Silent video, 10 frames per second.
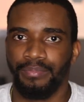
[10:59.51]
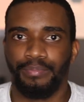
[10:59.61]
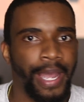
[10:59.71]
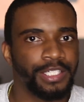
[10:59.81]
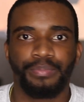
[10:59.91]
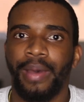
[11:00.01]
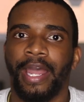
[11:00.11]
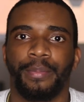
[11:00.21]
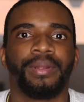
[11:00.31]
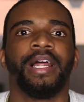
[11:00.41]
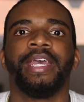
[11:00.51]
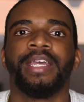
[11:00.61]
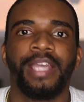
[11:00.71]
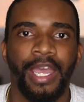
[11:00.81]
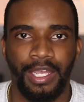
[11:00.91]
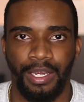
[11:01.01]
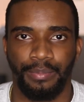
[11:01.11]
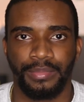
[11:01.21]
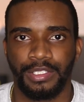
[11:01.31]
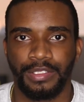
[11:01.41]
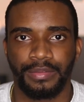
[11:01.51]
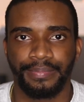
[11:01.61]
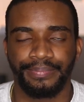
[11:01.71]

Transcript: back to back, playing games.